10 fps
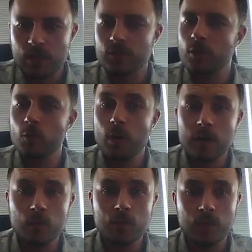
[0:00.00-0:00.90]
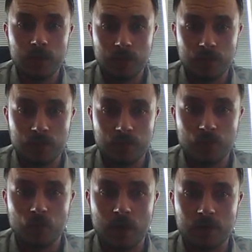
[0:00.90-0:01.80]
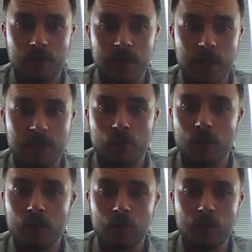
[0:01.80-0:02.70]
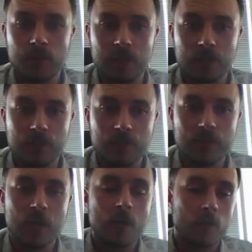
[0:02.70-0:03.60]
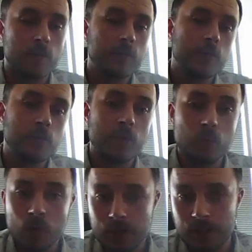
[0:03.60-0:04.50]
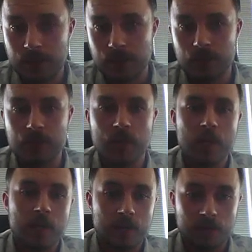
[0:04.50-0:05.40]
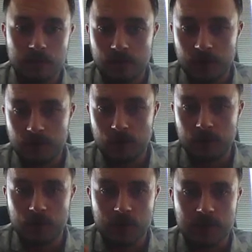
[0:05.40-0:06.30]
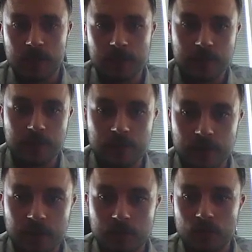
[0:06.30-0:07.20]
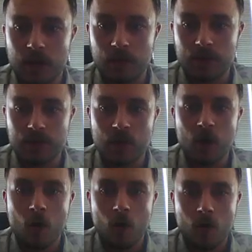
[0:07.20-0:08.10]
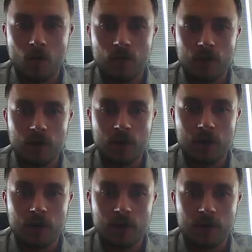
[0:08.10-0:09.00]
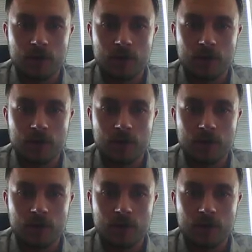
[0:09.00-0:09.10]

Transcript: So when would we use one over the other? When would we use, or when would we want to use the freeform text entry parameters over